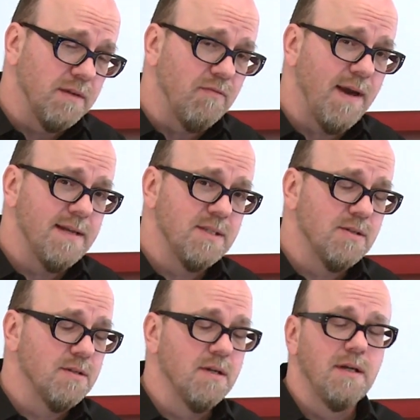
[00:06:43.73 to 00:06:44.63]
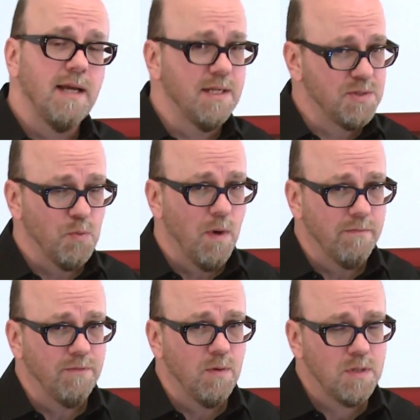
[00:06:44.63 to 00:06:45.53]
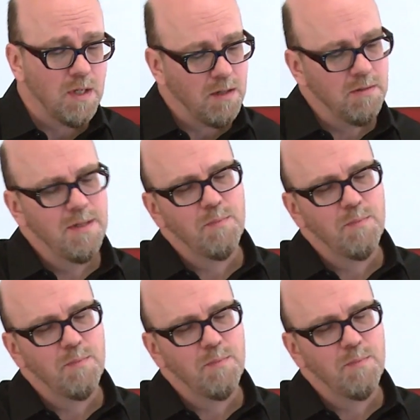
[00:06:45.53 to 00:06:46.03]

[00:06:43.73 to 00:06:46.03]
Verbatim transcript: faster and it's the one phone call,